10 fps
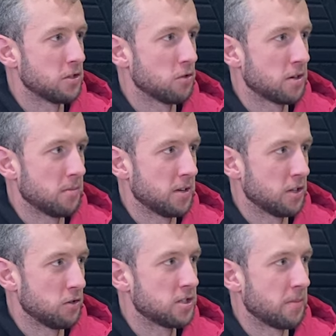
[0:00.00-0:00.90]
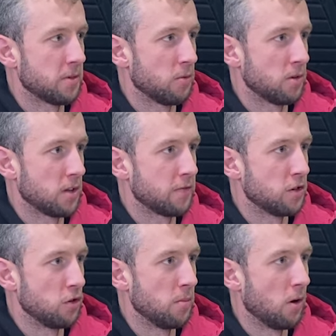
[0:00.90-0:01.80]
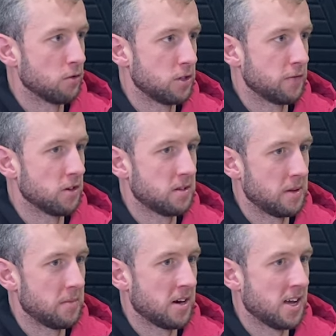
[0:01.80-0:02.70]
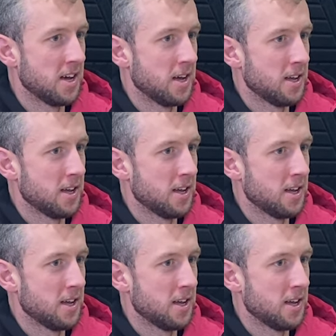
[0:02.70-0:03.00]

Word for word: joking, but you're doing something you, you love to do, but also you've got to make money.